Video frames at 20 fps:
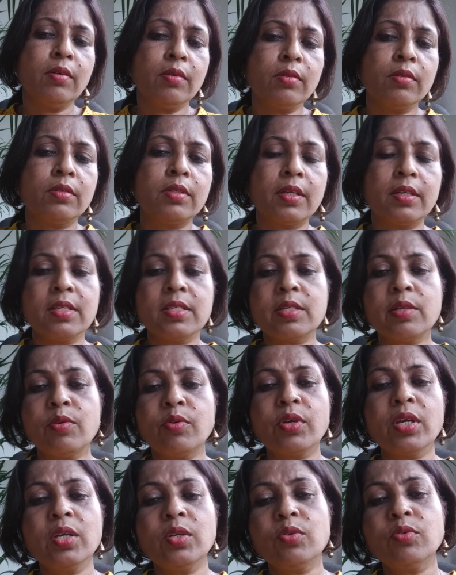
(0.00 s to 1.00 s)
that is
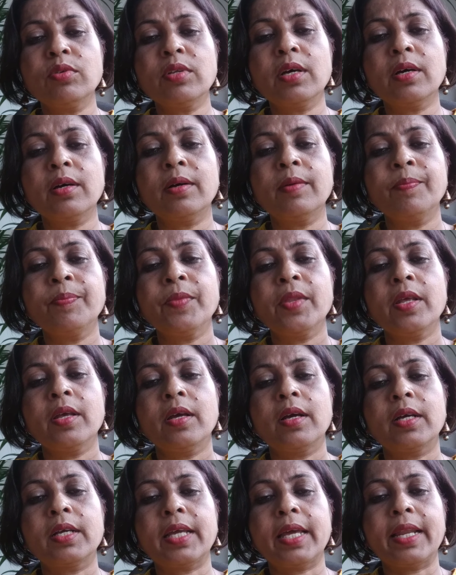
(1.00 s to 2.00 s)
looking to the
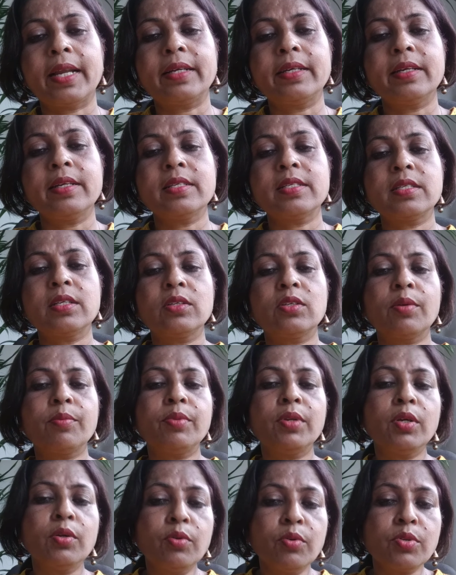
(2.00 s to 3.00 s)
characteristics of
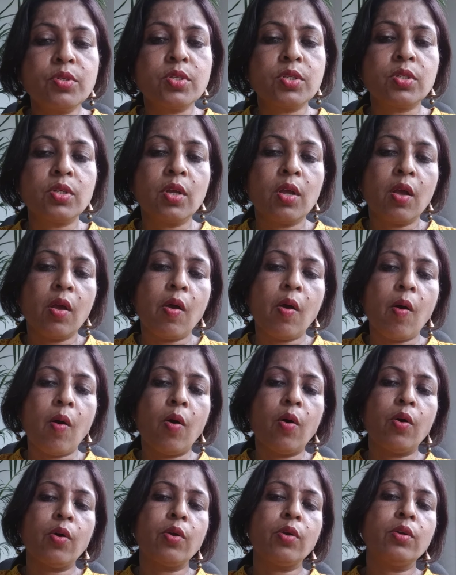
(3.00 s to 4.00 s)
the goods
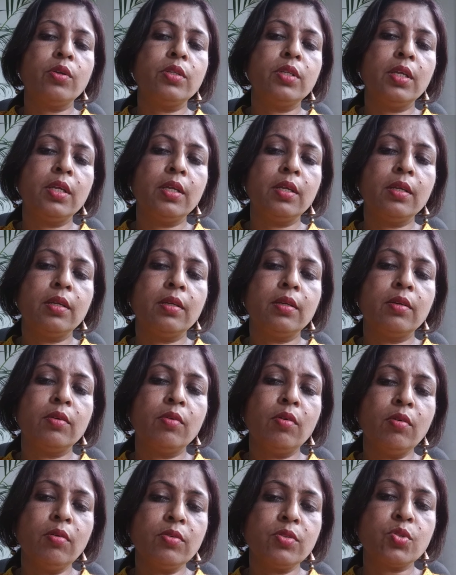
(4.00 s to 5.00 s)
or the
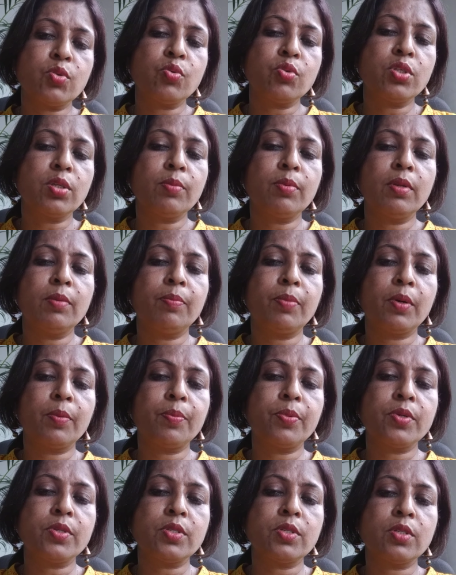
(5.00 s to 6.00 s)
suitable
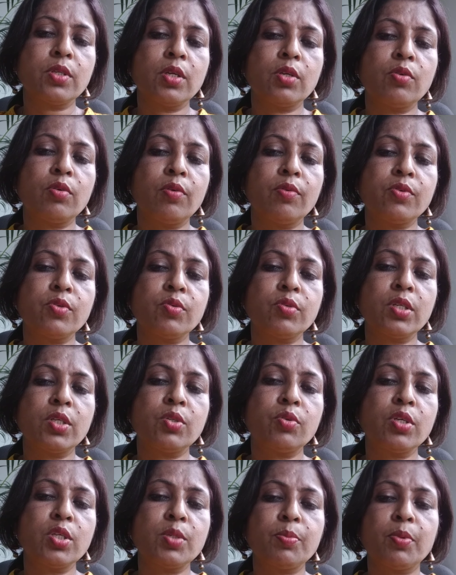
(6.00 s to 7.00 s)
purpose. It will suit it
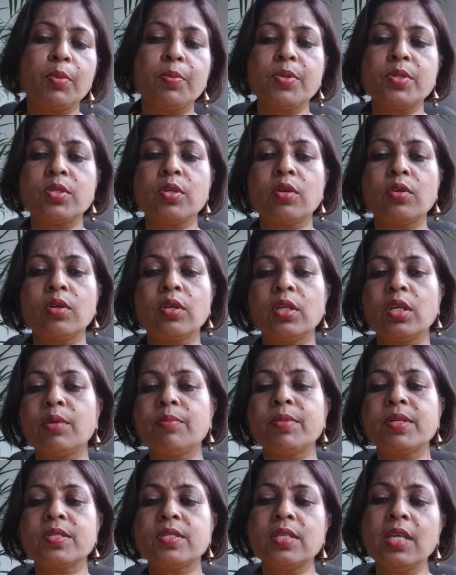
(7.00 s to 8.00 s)
to his purpose or not, he
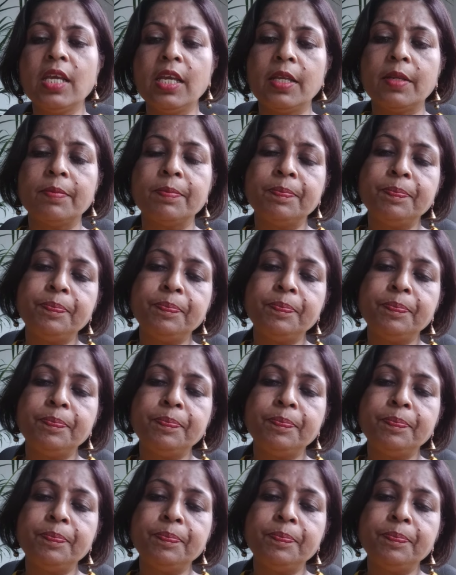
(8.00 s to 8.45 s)
must see it.